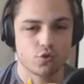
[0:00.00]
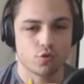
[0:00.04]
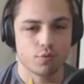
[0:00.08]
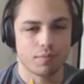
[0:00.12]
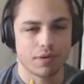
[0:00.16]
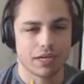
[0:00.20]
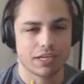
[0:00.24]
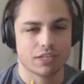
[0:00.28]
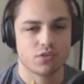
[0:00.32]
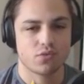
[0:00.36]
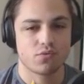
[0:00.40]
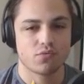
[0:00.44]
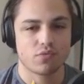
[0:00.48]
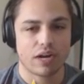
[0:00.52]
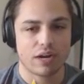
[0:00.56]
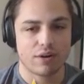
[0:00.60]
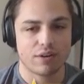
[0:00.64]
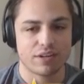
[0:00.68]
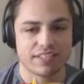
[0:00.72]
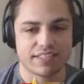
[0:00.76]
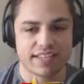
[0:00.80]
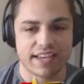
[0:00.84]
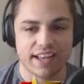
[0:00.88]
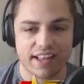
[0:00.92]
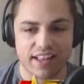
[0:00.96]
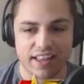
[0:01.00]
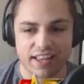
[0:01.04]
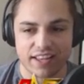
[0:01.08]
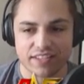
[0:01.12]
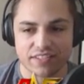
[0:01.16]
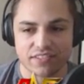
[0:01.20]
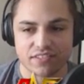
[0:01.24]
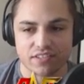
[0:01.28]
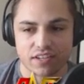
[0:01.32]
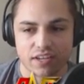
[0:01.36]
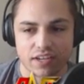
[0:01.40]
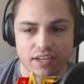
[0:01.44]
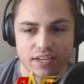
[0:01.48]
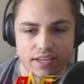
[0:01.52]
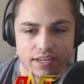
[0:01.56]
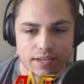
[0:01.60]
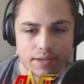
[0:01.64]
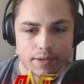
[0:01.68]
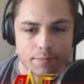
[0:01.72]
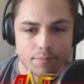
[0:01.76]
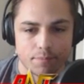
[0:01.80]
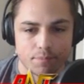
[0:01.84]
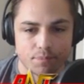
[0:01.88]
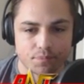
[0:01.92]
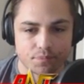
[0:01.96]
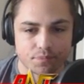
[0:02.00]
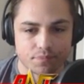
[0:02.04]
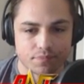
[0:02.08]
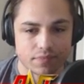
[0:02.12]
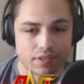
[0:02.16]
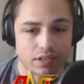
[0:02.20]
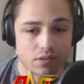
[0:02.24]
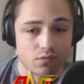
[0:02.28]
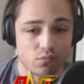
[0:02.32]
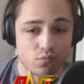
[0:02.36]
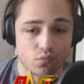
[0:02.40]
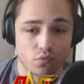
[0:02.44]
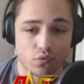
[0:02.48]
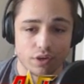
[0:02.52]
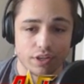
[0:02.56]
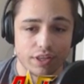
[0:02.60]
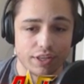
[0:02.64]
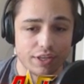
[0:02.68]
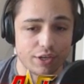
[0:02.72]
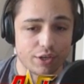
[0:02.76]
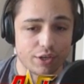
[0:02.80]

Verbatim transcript: too much. Rowdy Tellez, really